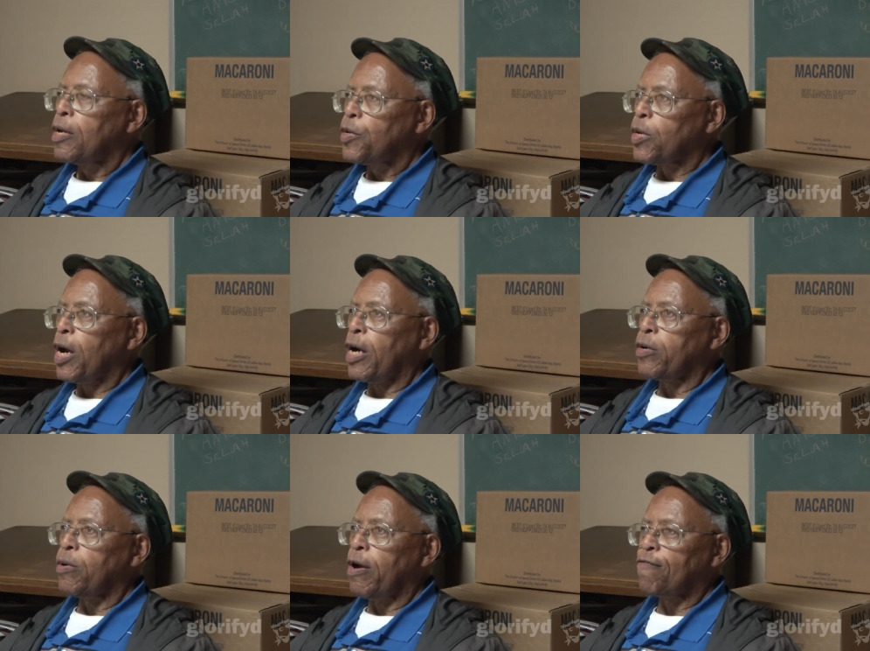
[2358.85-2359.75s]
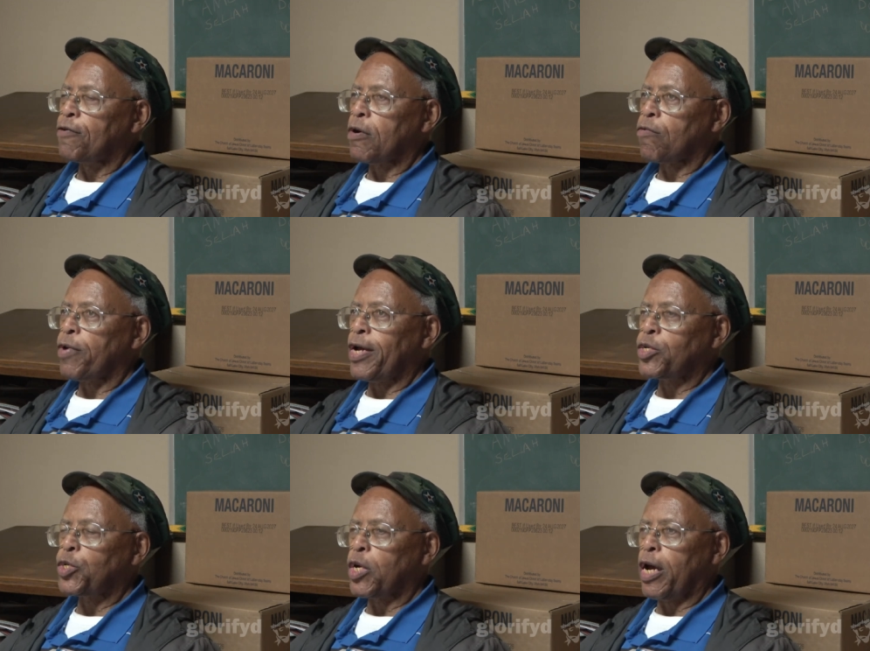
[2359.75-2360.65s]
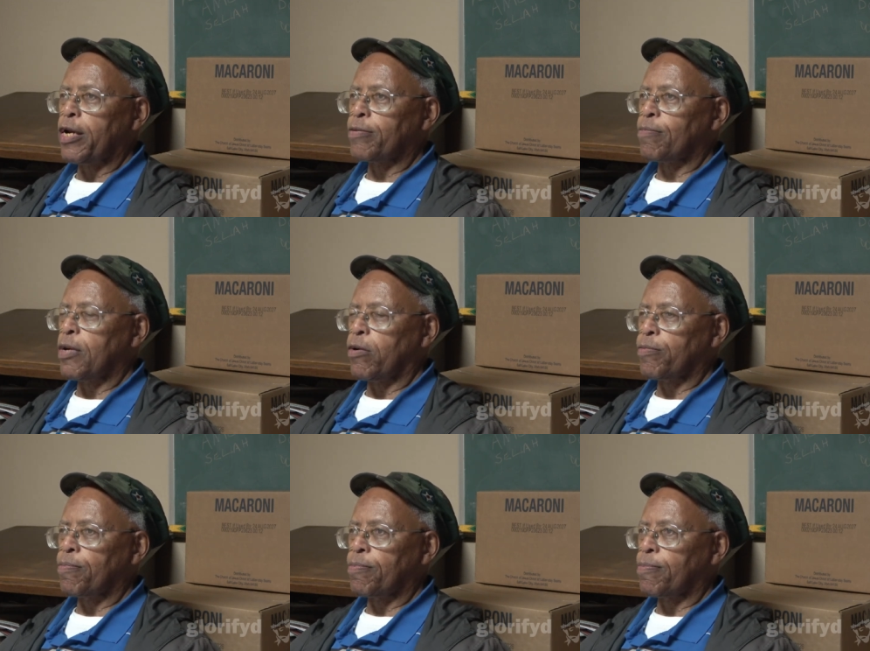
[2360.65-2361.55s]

You got to, if you're rich, you got to, you know,